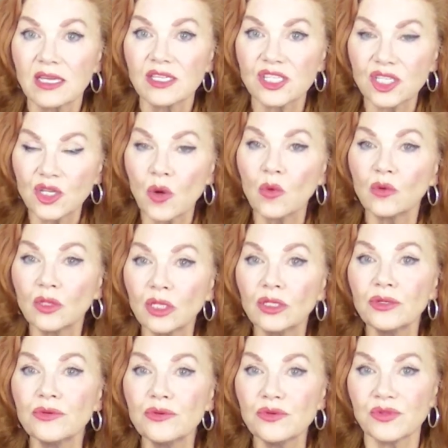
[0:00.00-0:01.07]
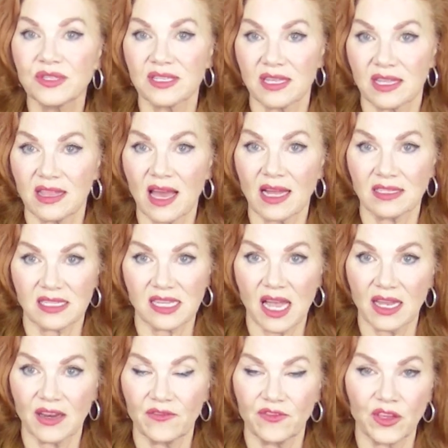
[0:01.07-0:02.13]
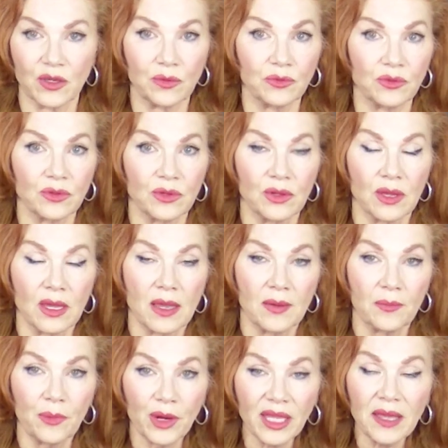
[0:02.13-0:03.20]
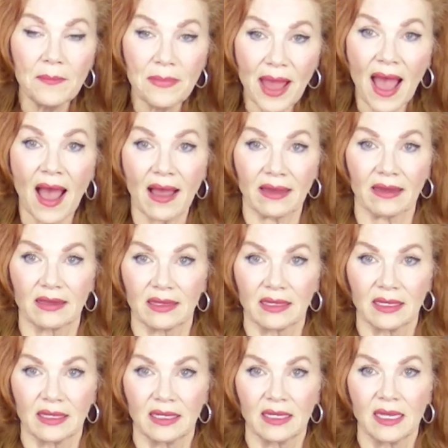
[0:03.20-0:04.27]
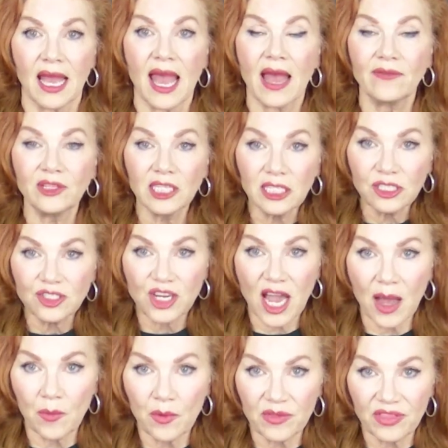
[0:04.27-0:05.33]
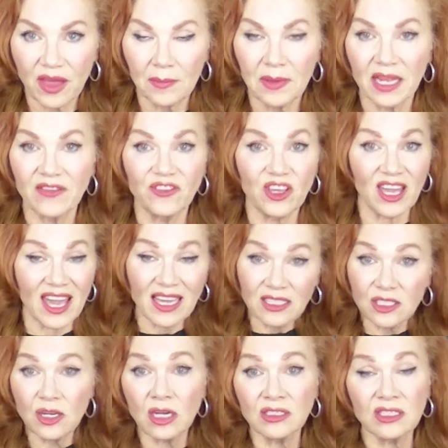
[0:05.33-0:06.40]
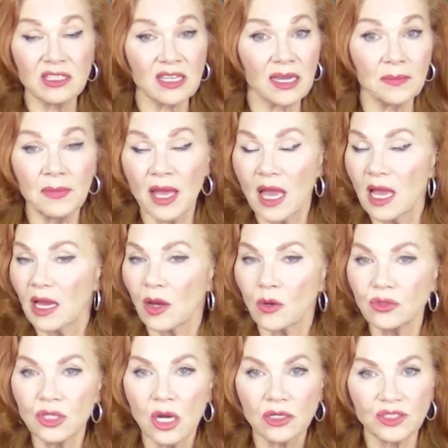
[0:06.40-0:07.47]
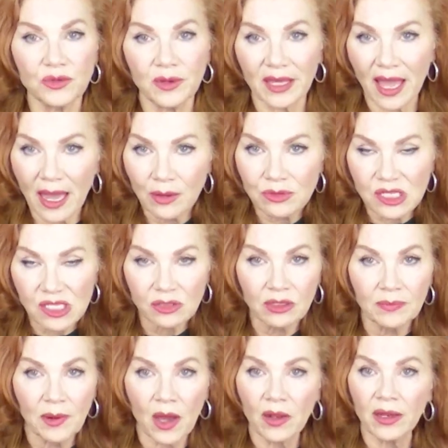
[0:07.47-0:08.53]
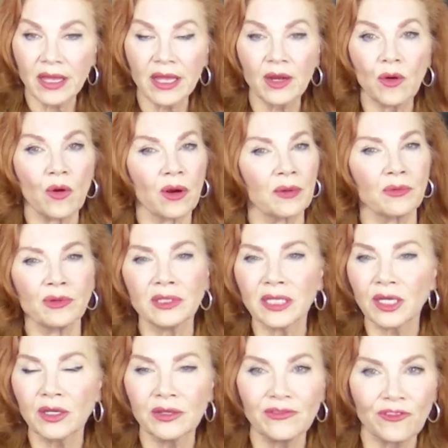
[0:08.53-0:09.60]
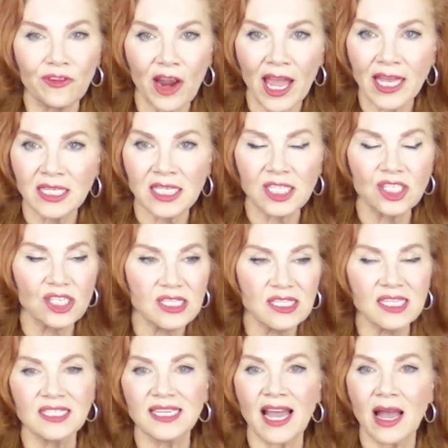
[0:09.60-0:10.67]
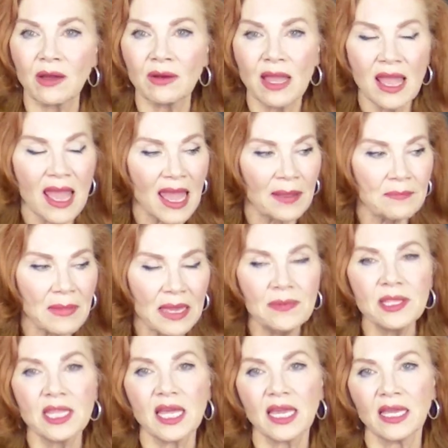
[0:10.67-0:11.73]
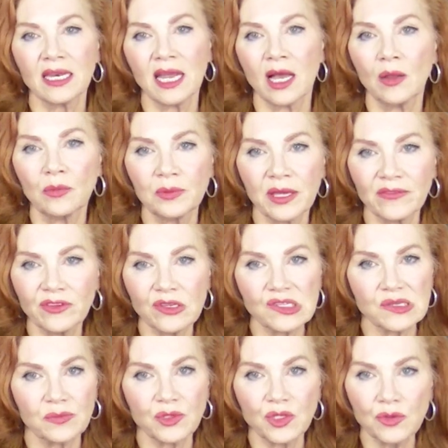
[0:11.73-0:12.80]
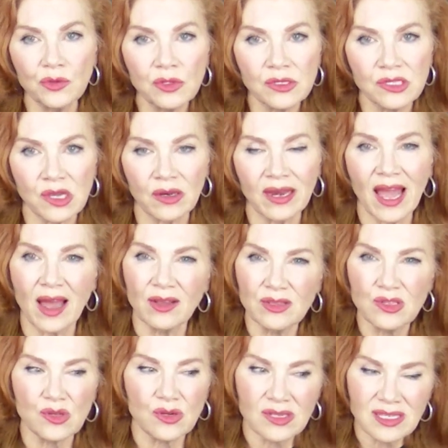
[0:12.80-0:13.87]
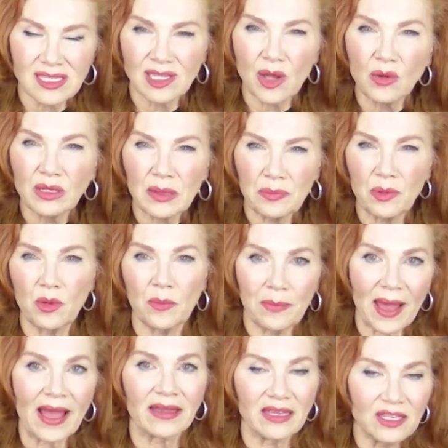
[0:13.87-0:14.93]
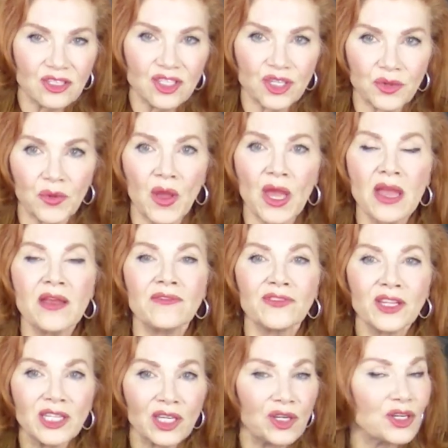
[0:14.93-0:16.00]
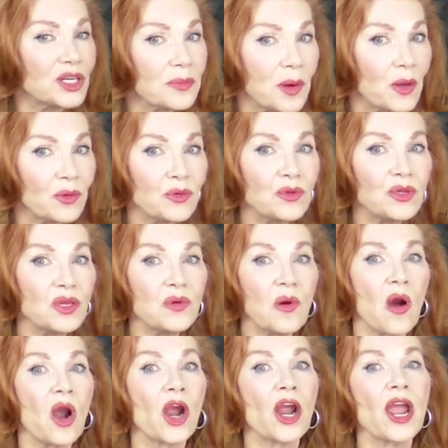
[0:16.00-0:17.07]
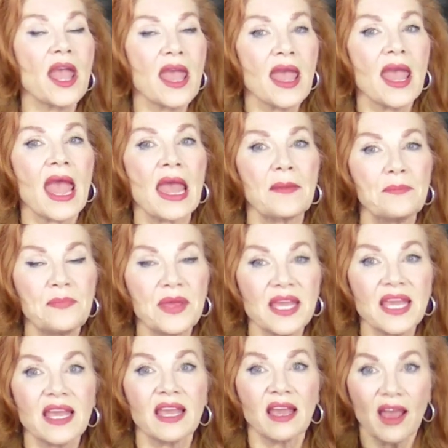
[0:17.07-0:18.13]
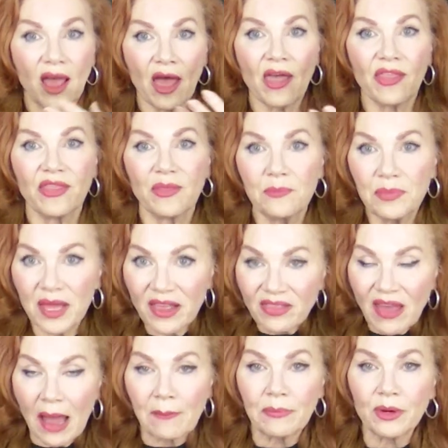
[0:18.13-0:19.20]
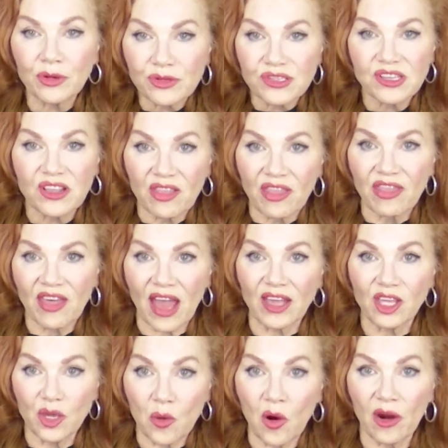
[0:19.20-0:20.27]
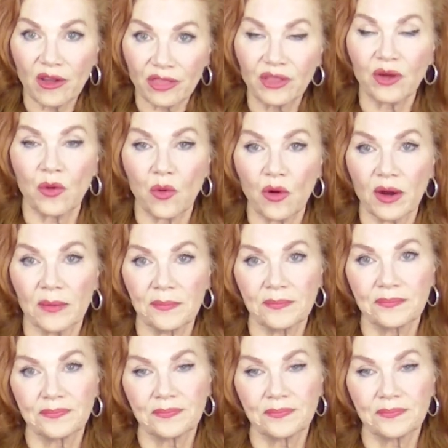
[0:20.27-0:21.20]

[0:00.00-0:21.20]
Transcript: So don't lose that side of you. Bring it back. Have a little chat with them, and if you can't talk to them, go talk to a counselor about it or a really good friend and just sit down, and maybe they can help give you some tools on how to sort of slowly pull back into feeling good about who you are and being being that person that you are at the core.